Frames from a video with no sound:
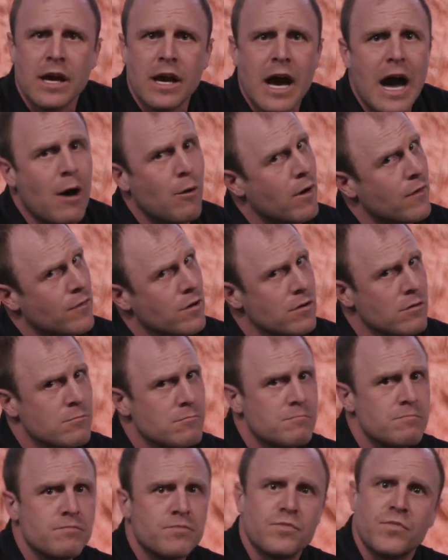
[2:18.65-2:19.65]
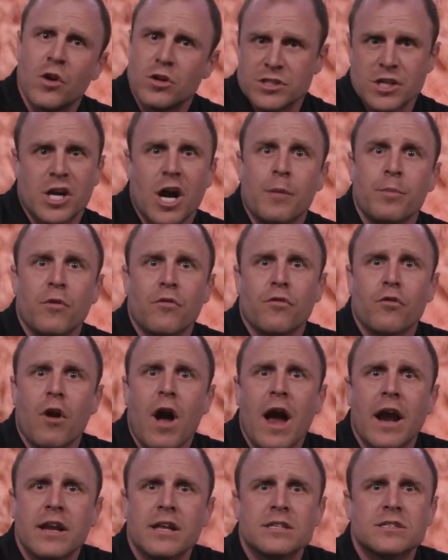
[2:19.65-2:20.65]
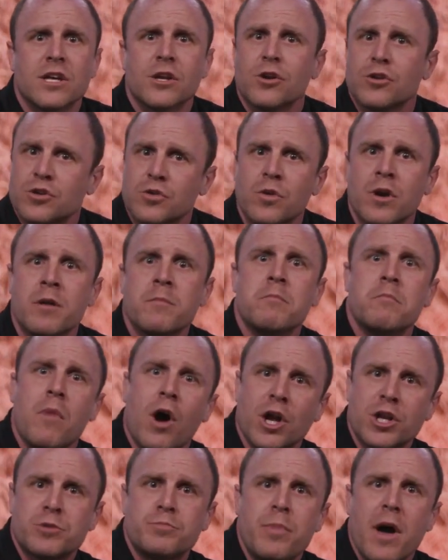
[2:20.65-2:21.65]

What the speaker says: However, there's a couple varieties that are doing much